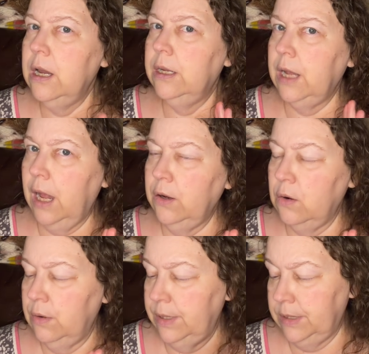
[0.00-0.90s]
Not
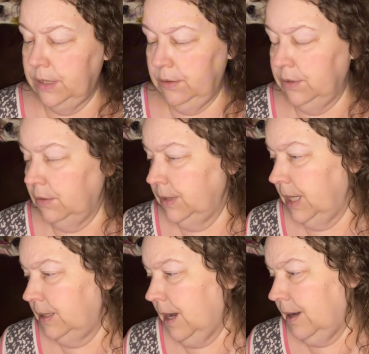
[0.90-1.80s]
always. So don't
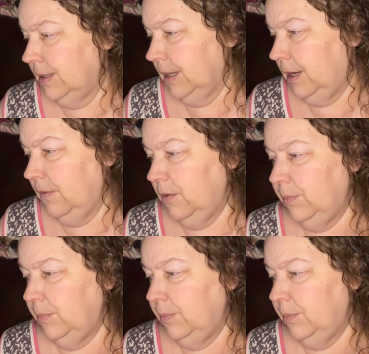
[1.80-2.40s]
take that as a given.